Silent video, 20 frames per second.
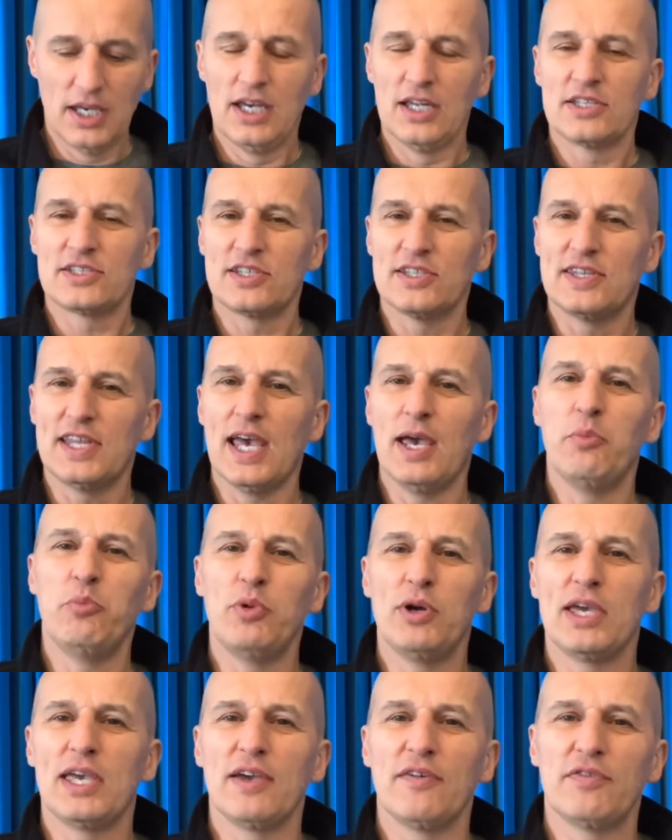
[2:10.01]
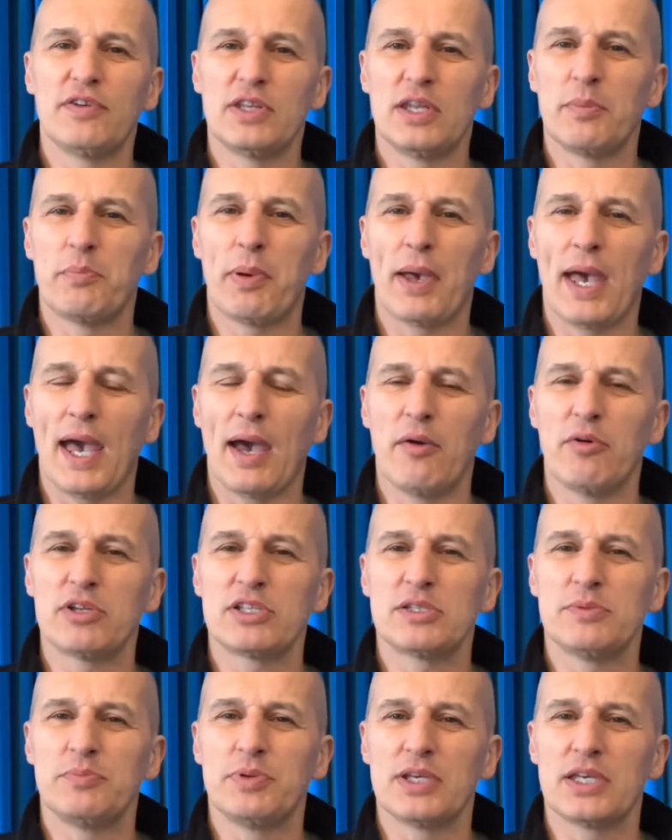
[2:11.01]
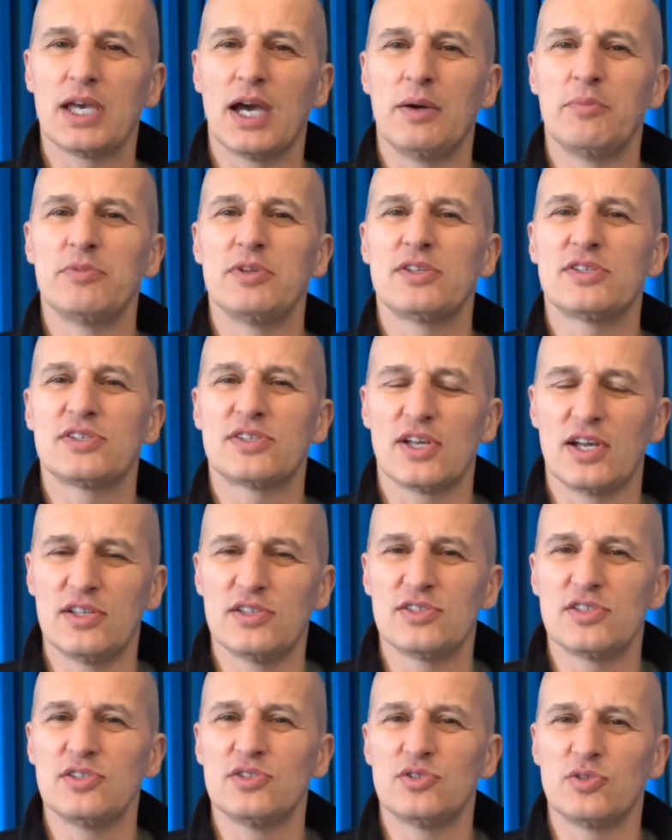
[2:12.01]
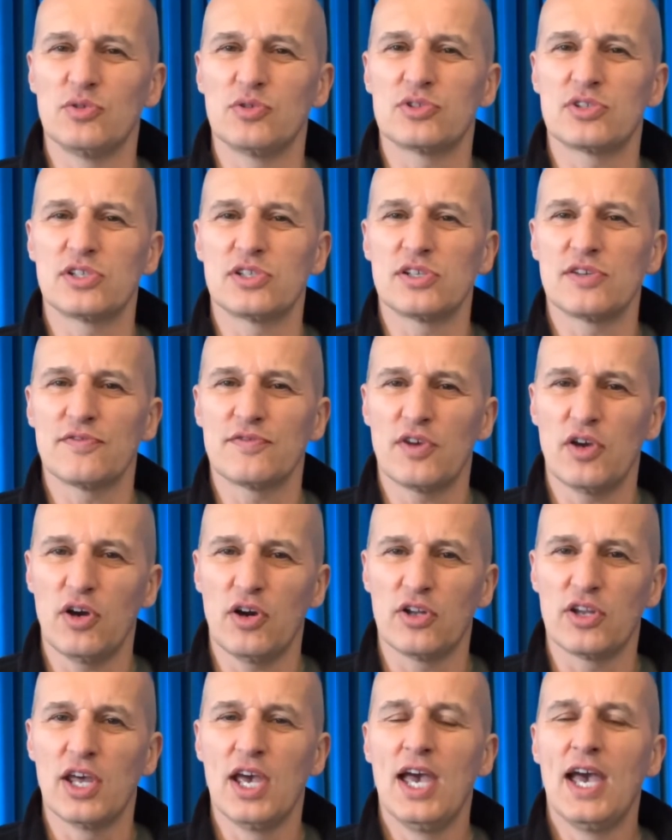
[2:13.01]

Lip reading: to them were given the power to become the sons and daughters of God,